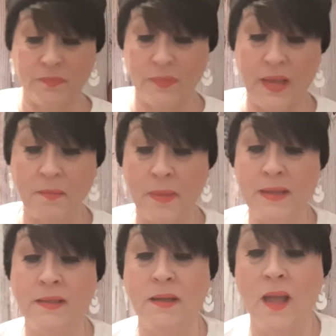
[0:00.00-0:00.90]
it
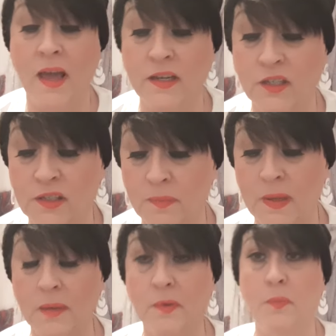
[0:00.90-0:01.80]
means a lot just to be
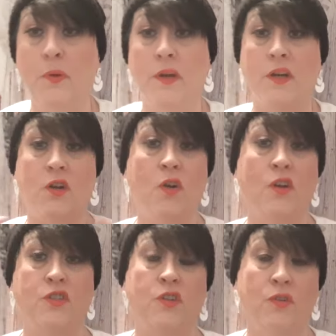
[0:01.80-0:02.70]
able to put it
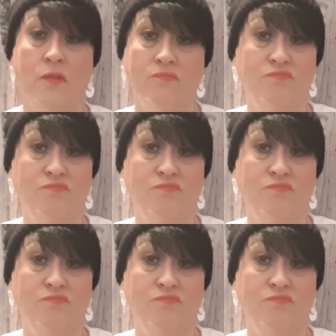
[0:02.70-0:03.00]
across your...